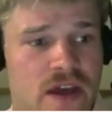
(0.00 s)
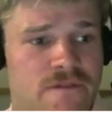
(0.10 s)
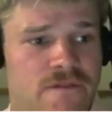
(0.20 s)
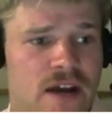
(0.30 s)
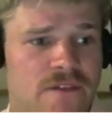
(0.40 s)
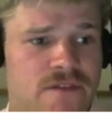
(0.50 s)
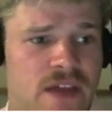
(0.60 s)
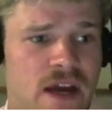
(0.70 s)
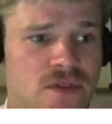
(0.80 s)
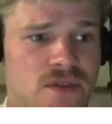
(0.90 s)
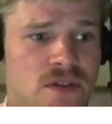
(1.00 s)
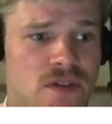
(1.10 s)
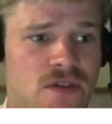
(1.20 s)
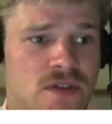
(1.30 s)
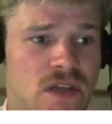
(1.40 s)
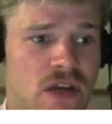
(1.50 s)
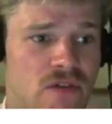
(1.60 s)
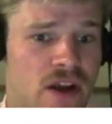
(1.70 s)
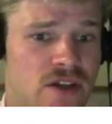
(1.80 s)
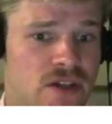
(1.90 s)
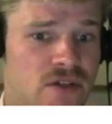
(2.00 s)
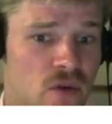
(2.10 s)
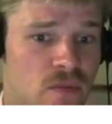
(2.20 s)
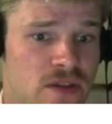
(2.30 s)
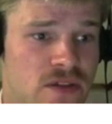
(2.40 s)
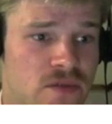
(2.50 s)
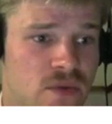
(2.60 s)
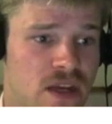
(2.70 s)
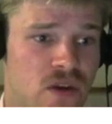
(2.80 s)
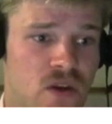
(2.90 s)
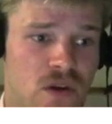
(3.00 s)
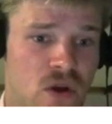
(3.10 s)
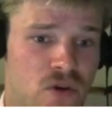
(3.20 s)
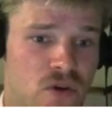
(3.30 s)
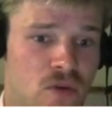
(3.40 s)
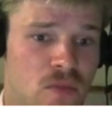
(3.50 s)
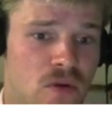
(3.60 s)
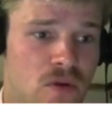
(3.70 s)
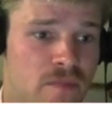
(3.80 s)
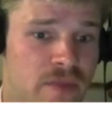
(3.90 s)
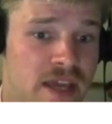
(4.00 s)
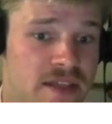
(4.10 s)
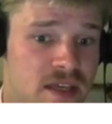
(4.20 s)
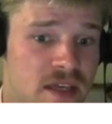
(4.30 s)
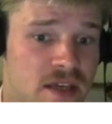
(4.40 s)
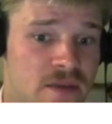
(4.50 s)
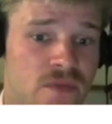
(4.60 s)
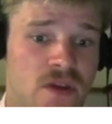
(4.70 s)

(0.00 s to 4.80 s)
5,000 Lagrangian droplets with a log normal PSD,